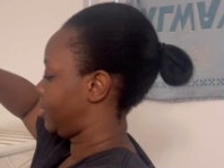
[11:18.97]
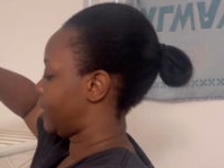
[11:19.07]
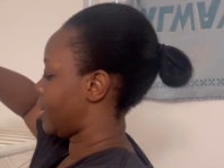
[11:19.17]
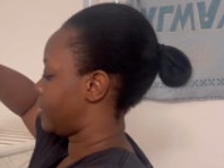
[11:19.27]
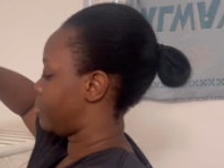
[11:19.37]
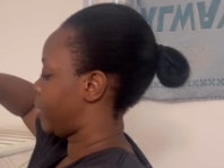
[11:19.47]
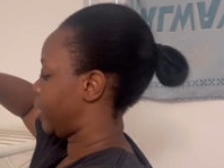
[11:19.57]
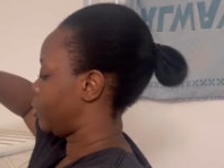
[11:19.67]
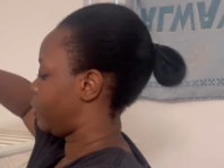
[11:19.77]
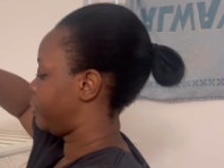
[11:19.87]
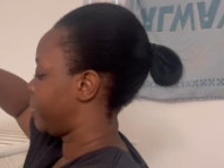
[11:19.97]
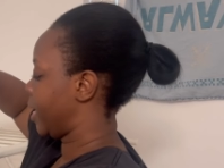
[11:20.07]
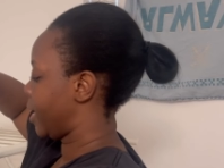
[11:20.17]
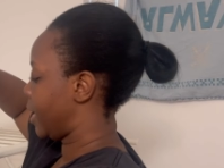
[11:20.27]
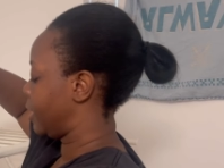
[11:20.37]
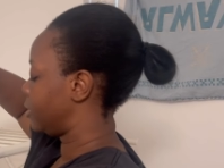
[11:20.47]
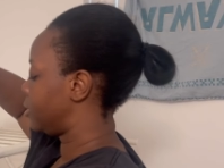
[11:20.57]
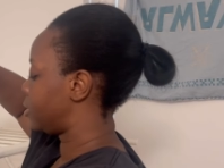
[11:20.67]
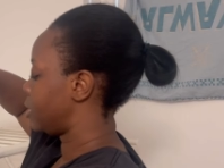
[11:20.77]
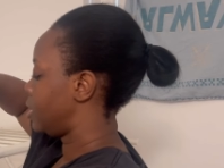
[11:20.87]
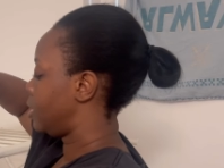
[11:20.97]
take the bed off my hands.